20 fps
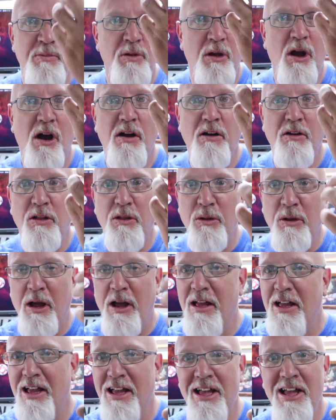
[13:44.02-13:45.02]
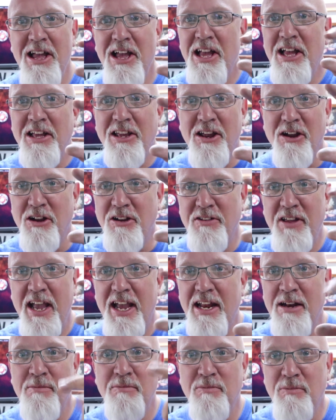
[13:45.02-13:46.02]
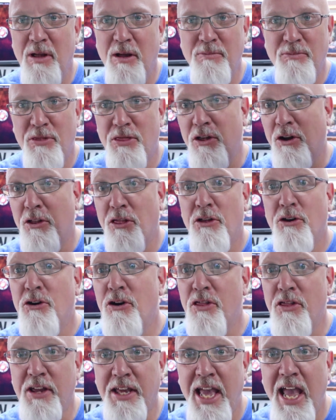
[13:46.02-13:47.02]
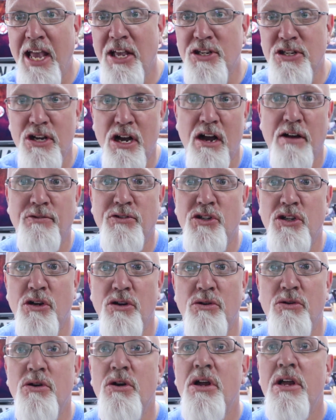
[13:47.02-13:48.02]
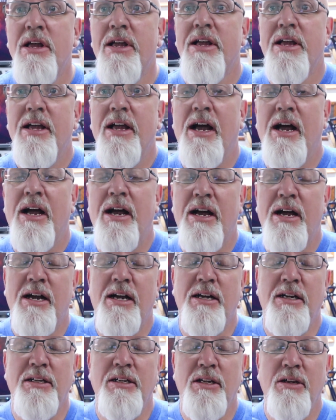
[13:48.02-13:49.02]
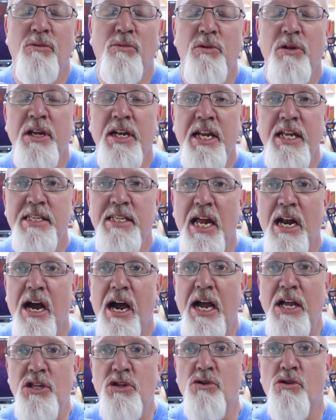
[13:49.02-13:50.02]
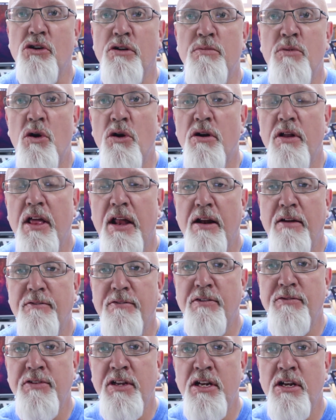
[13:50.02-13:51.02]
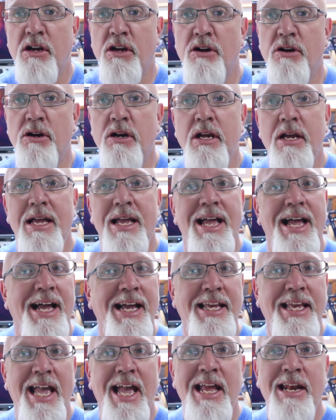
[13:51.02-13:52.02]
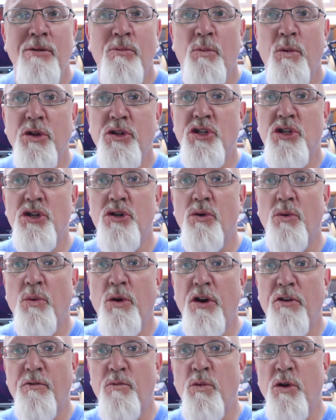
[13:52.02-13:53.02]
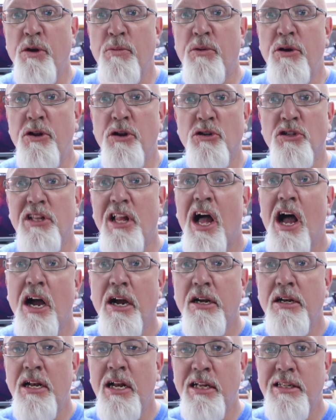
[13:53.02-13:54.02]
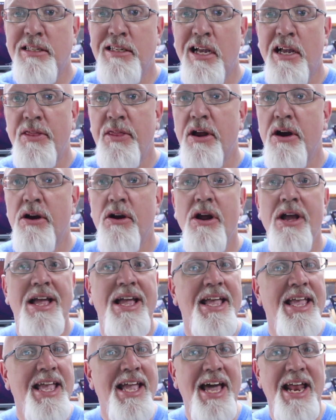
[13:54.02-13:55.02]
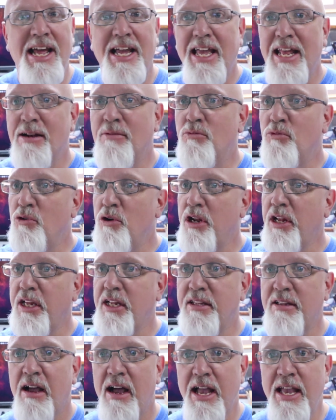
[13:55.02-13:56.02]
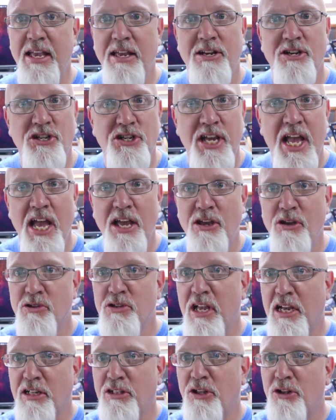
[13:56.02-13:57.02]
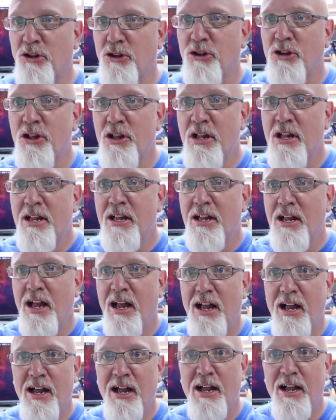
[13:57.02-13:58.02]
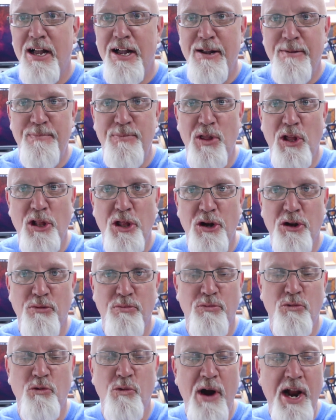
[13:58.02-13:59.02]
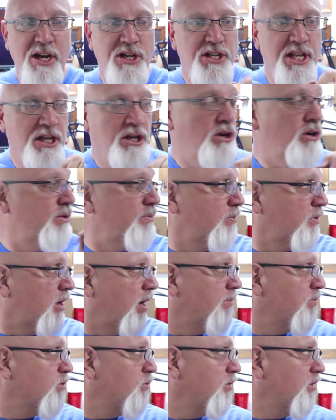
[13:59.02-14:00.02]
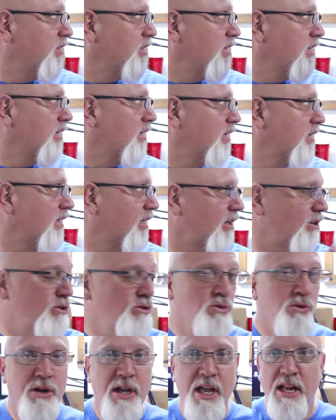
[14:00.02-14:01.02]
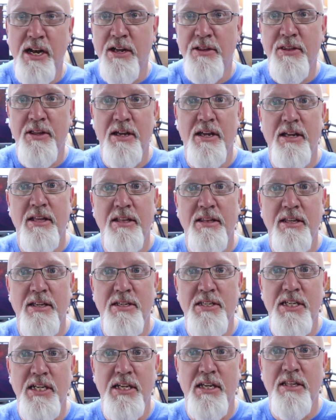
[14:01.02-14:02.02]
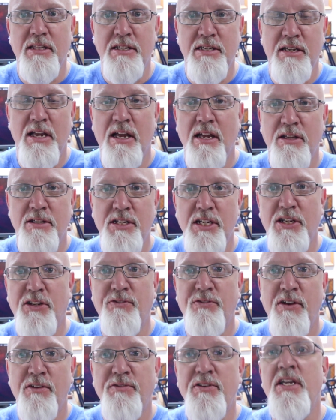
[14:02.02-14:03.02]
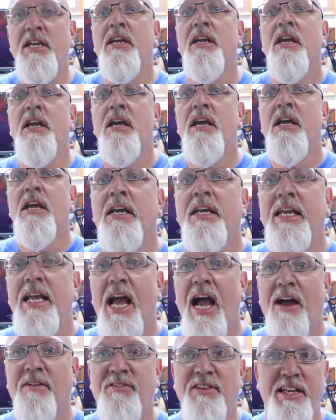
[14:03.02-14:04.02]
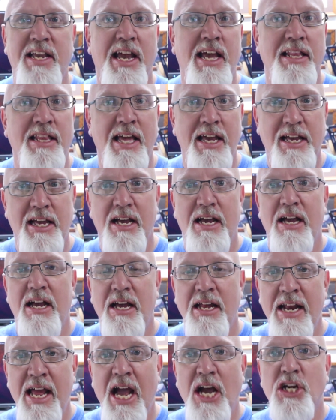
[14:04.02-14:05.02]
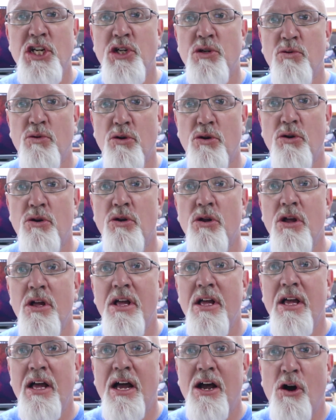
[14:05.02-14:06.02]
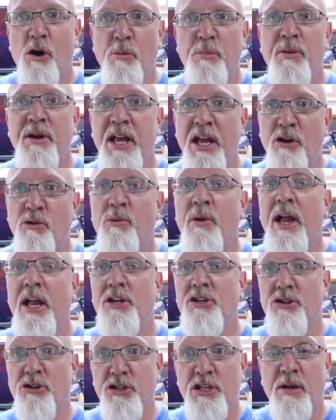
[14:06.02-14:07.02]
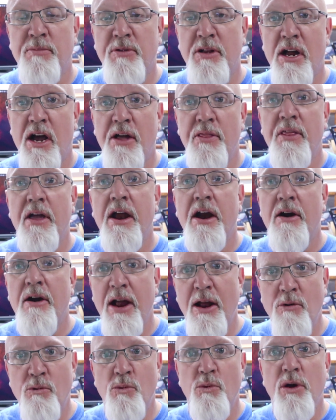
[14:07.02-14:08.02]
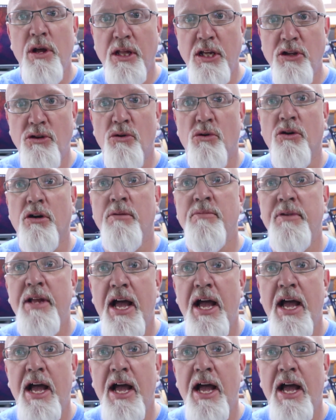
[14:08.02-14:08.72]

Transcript: all, you know, you're taking a third of the case off. So it really needs that high torque motor, that at 1500. Again, when you're putting those lock nuts on there, you got to get them really tight. You just can't use like a little the little wrench that comes with the toolkit on the 650. You have to get like an actual open-end wrench or something on there and really torque them